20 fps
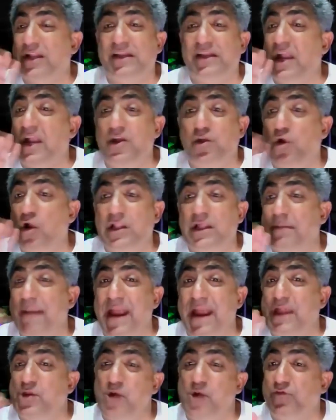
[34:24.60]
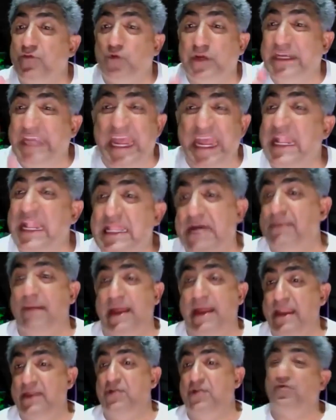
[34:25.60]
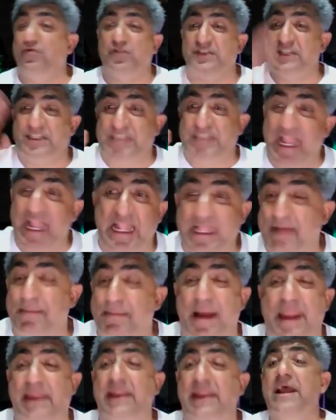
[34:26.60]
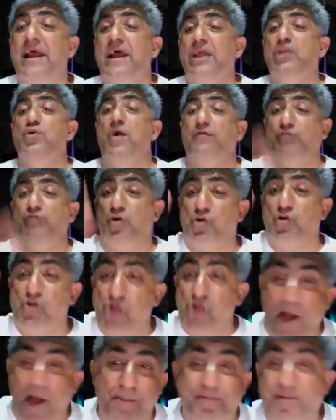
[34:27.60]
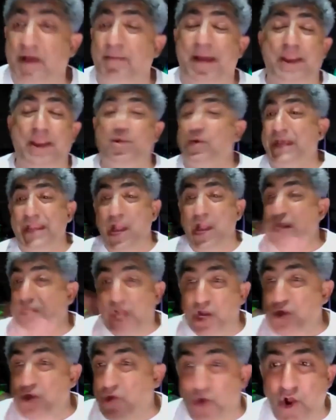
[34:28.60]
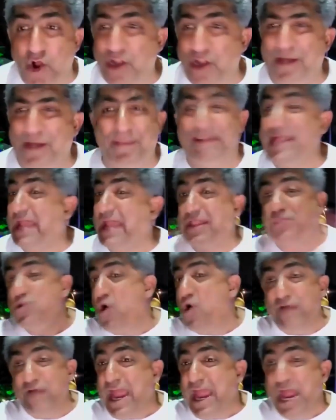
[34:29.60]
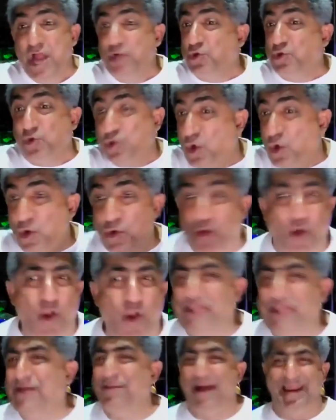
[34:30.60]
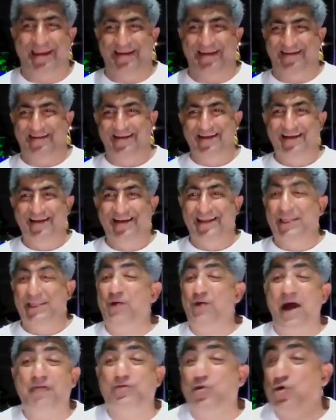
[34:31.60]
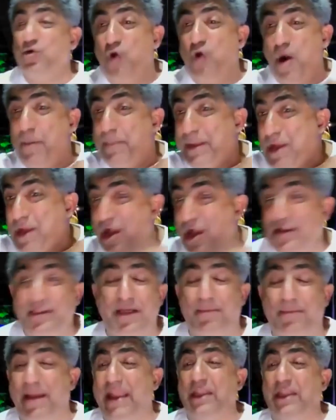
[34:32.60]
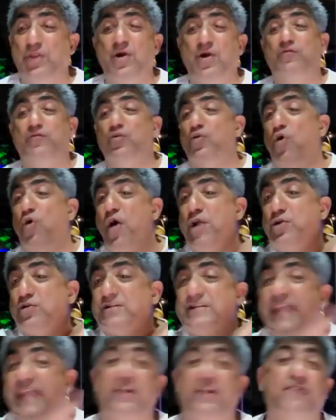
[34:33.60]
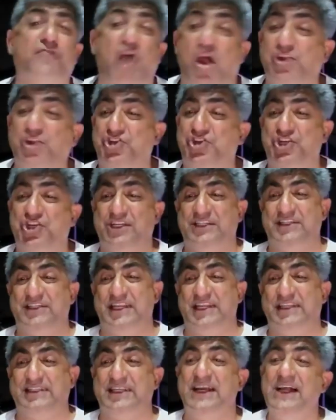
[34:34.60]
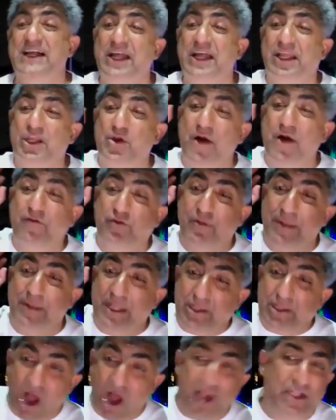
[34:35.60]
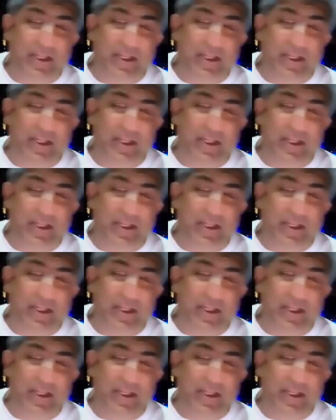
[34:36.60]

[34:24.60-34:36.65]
control the mind. You have to kill the mind. You have to still the mind. You have to drop the mind. You cannot control the mind. There's no way to control the mind. You have to go beyond the mind. You have to go into a state of consciousness. You have transcend